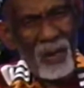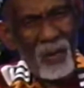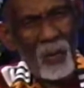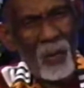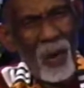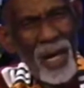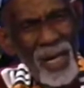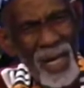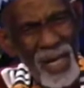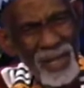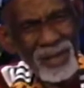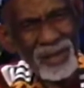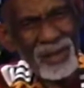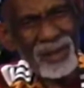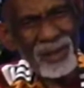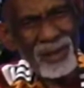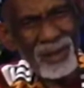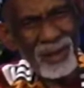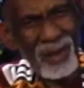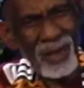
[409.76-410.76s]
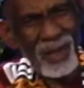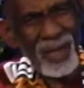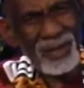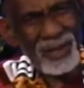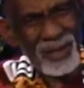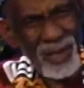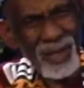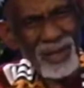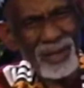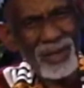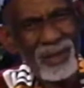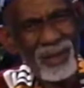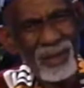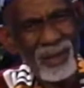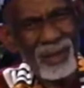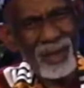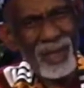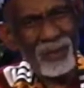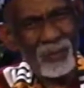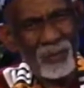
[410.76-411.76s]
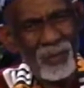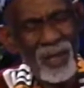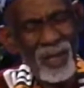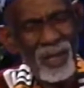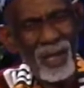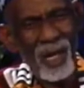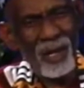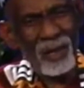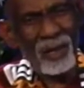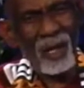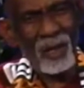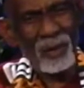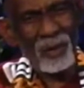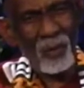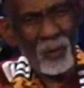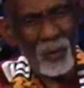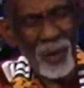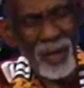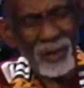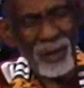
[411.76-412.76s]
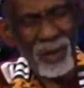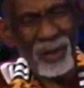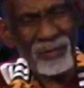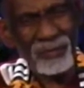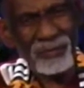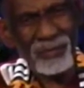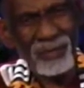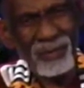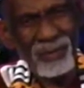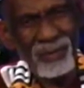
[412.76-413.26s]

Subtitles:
what else exists that we are unaware of?